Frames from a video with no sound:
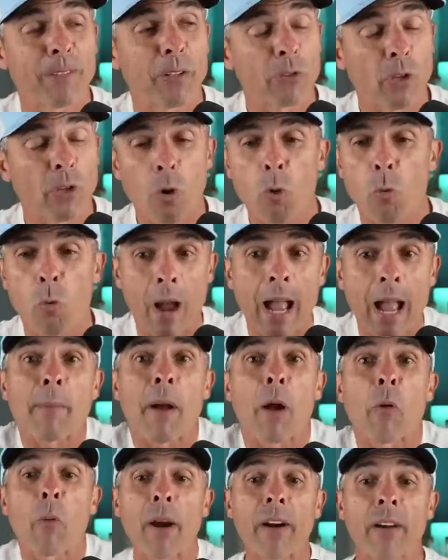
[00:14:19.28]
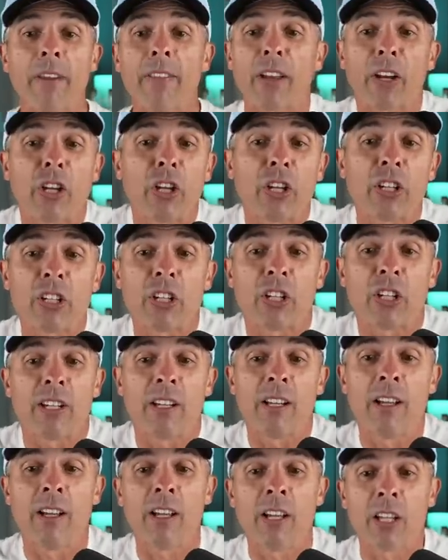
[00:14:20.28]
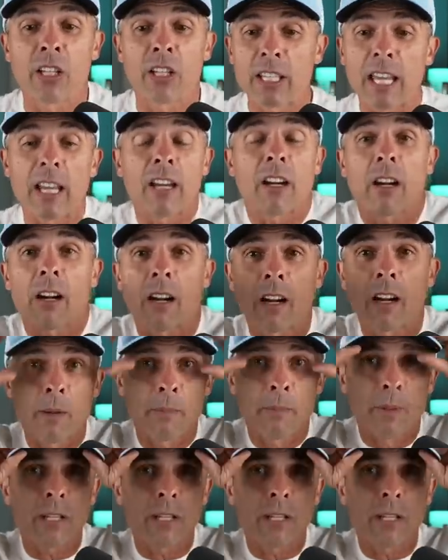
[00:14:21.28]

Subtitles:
So why am I wearing the good gear?